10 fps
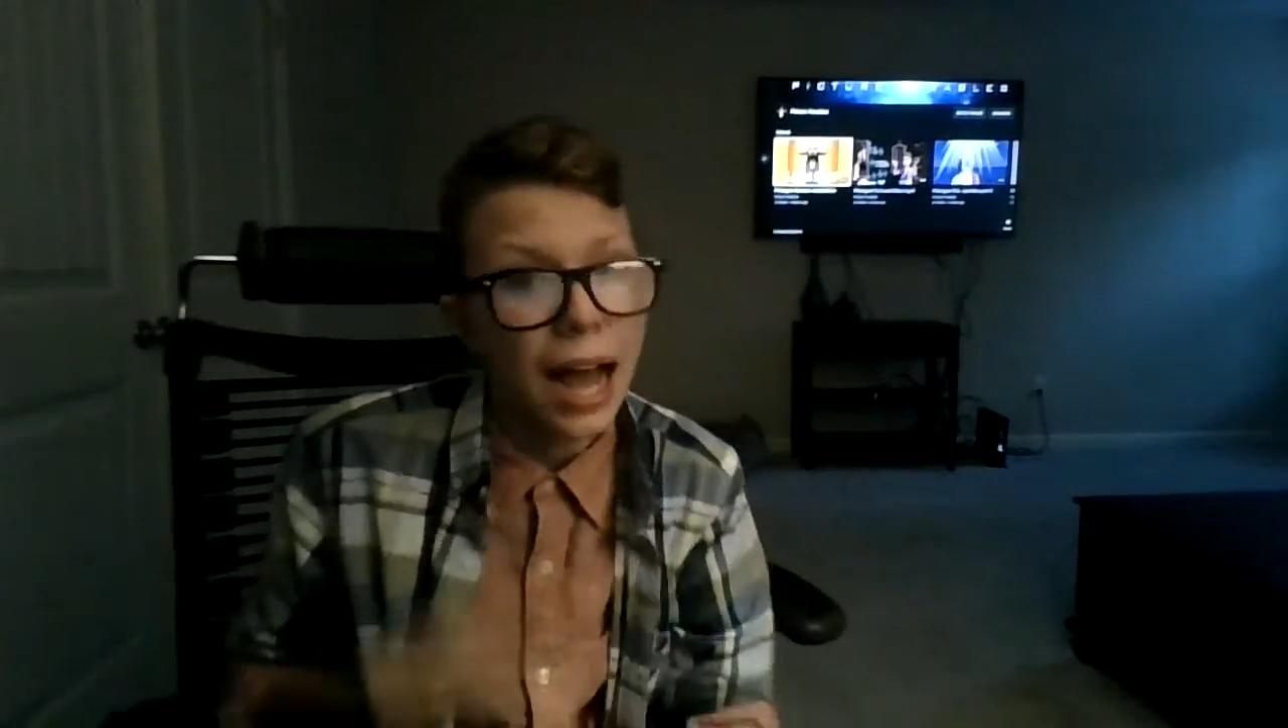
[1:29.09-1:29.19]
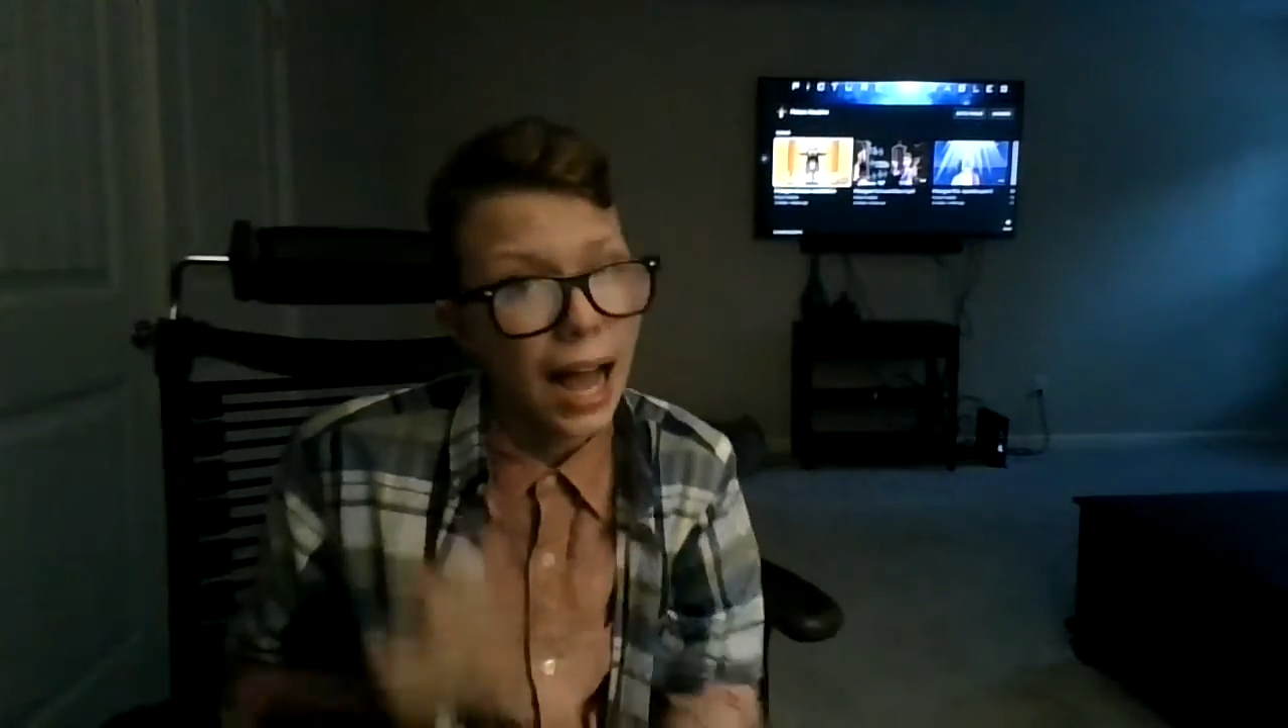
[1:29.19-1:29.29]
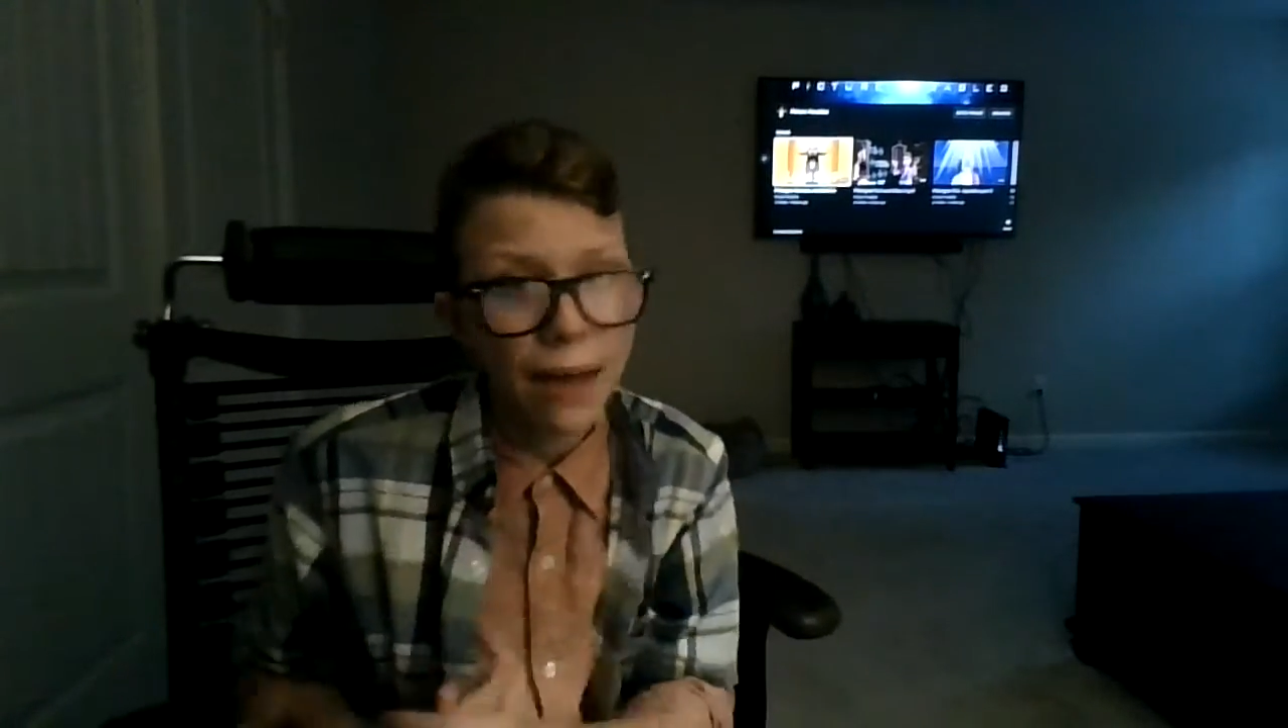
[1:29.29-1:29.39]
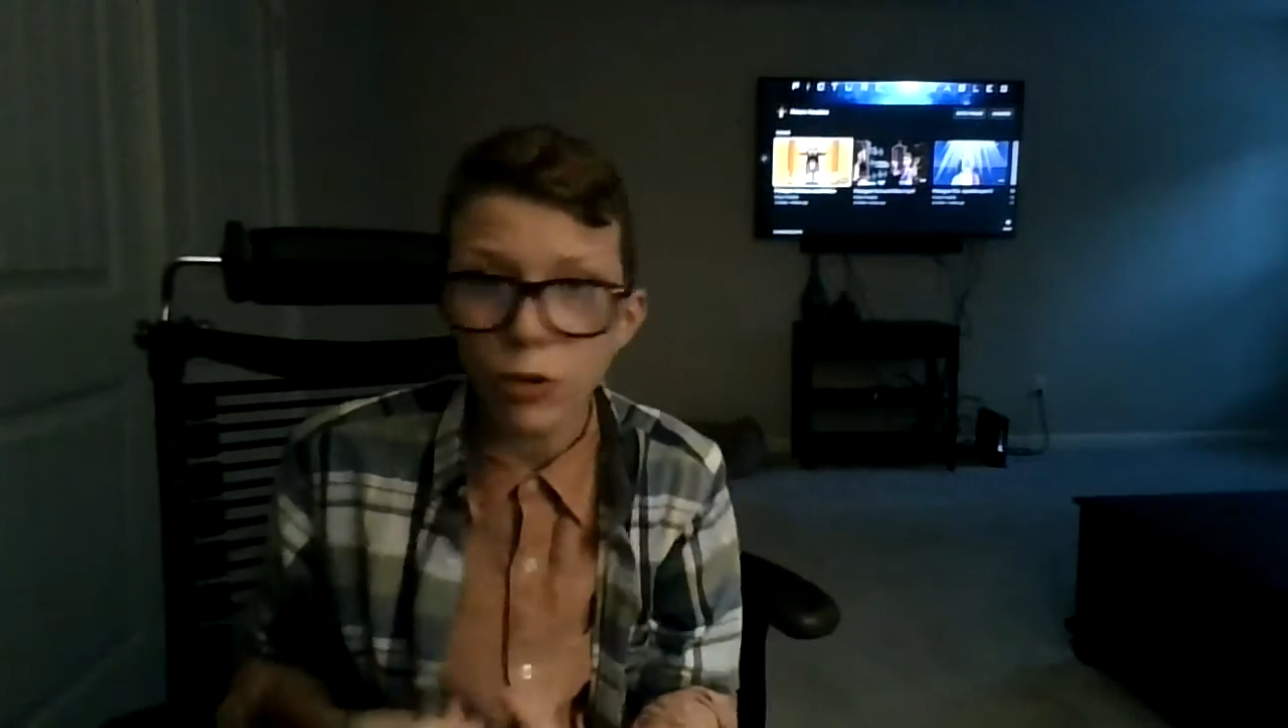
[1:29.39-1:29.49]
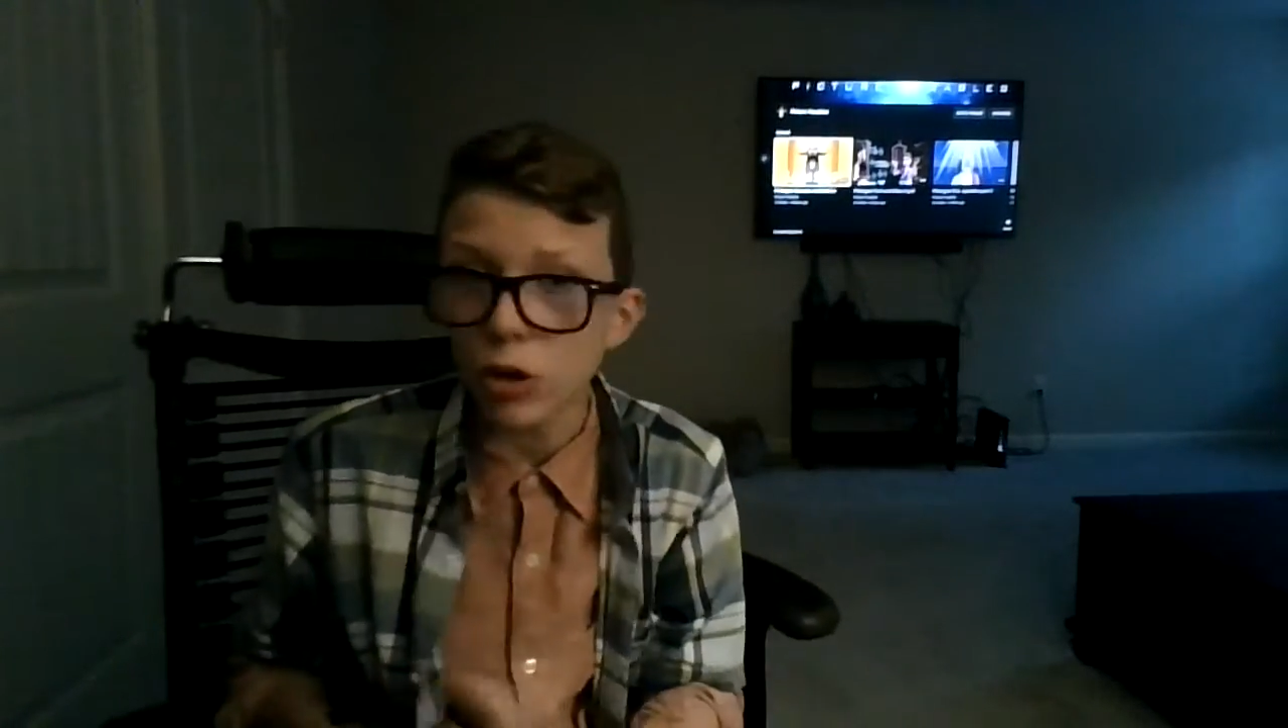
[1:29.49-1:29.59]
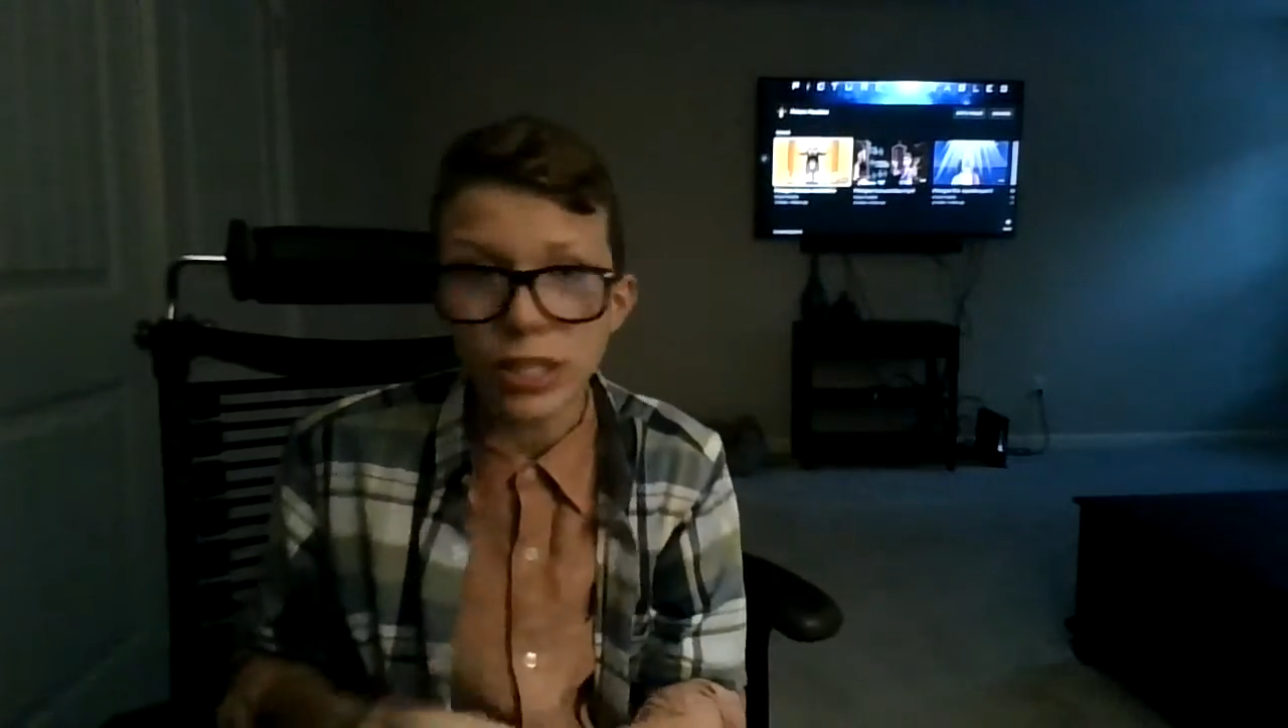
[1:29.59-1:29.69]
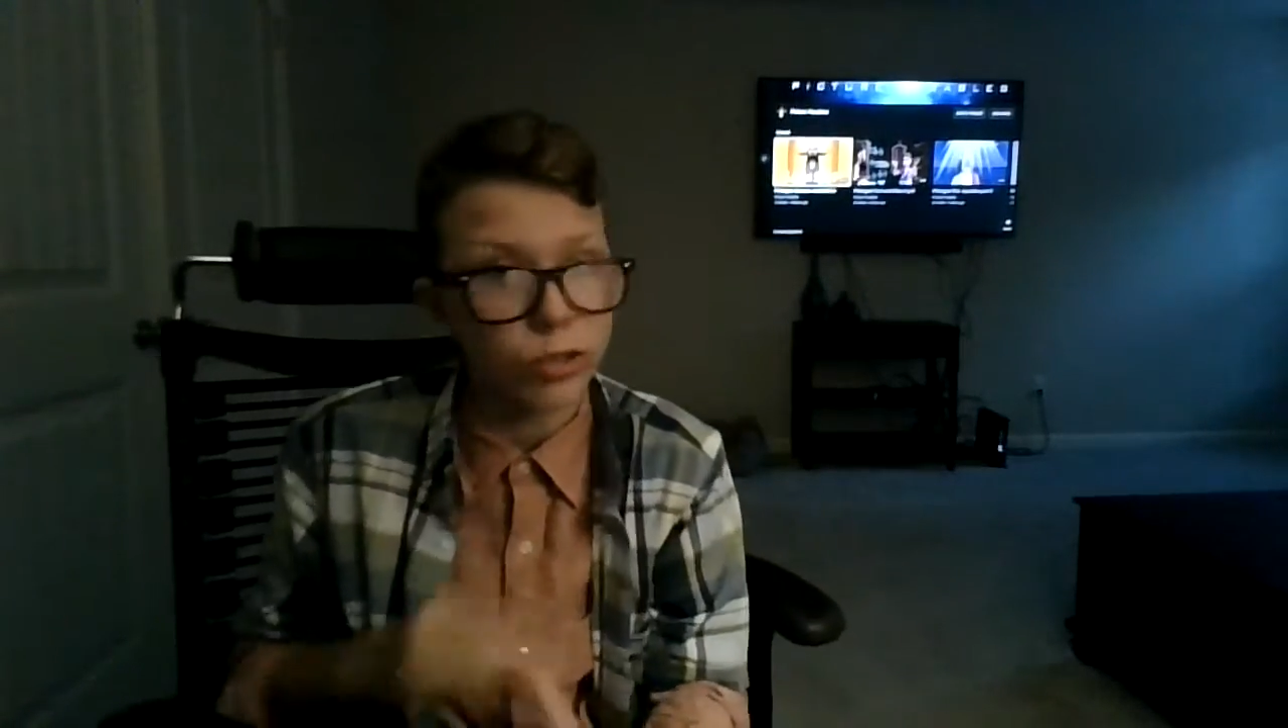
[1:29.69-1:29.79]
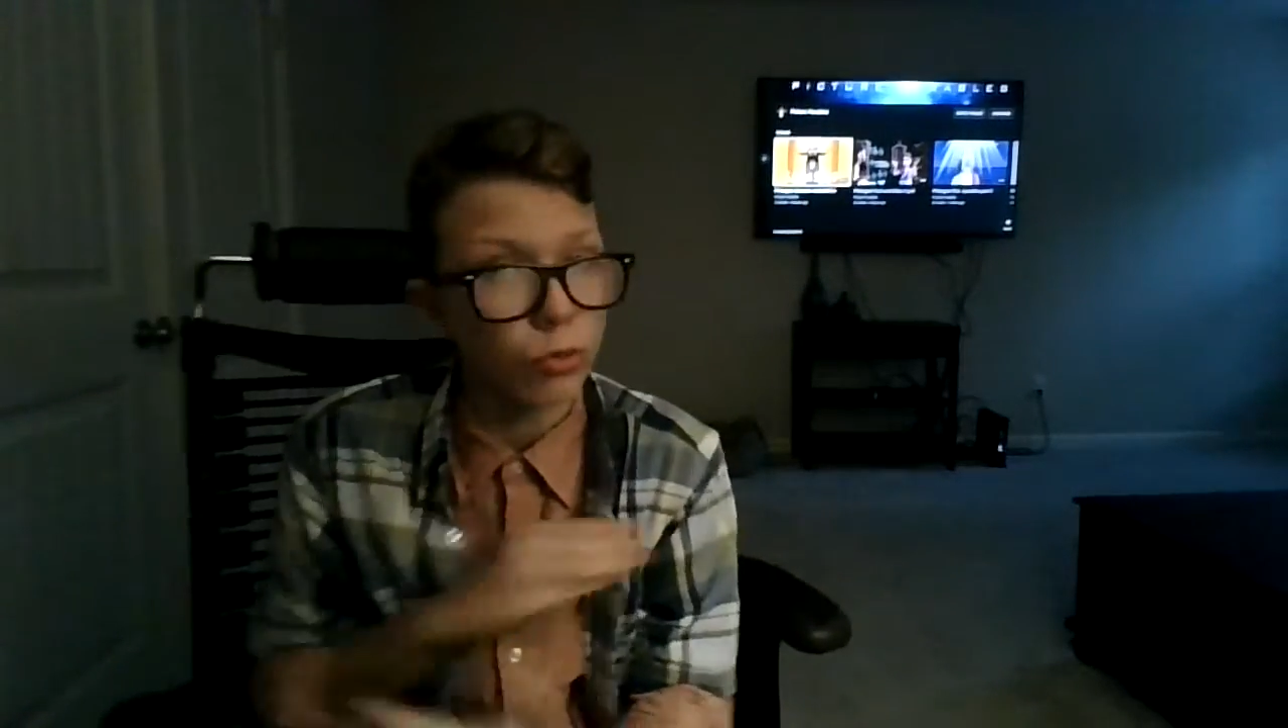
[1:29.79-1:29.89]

I'm going to